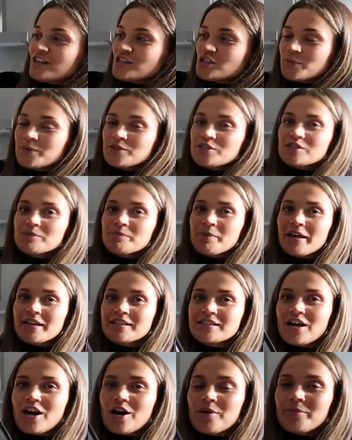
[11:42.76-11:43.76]
So we just
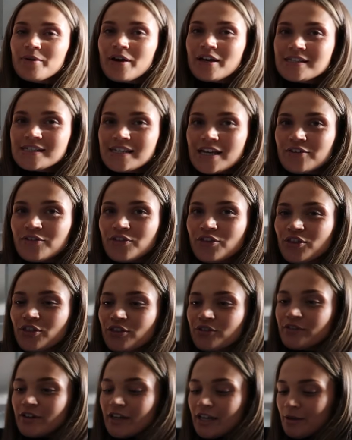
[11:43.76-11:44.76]
picked up a set of
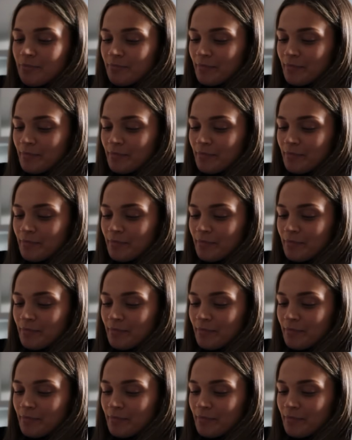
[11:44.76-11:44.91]
three